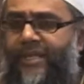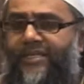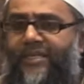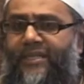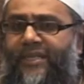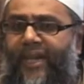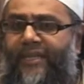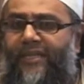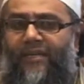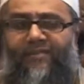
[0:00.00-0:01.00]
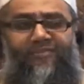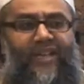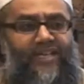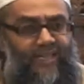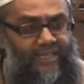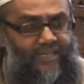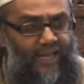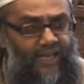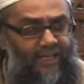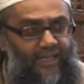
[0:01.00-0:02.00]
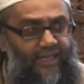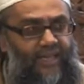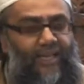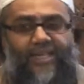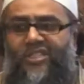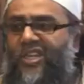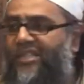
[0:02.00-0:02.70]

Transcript: doesn't negate faith entirely, it's